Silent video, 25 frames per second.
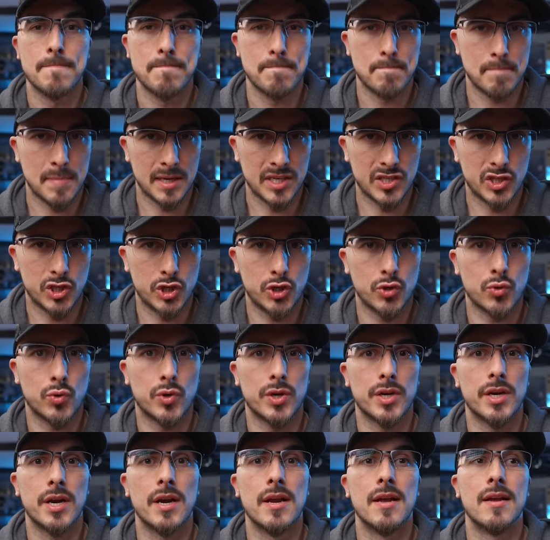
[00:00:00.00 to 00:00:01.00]
made
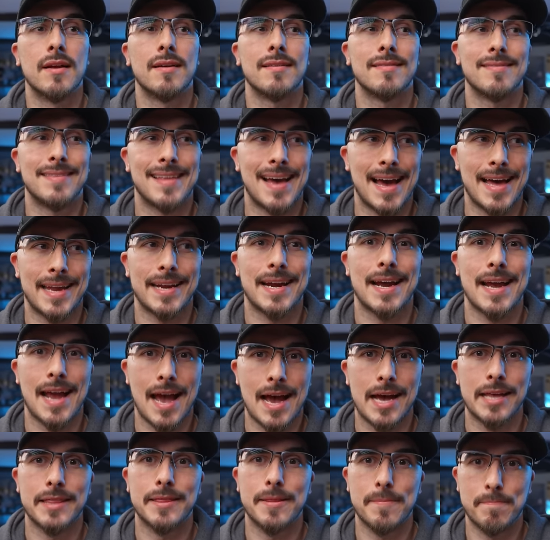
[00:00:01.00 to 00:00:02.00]
sure that I
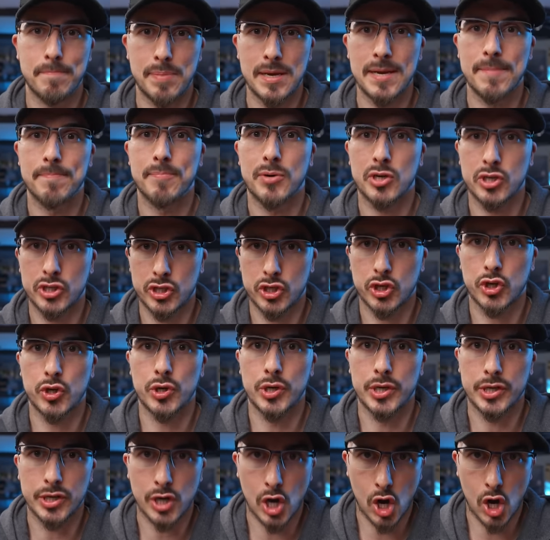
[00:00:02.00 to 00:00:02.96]
had the beeper turned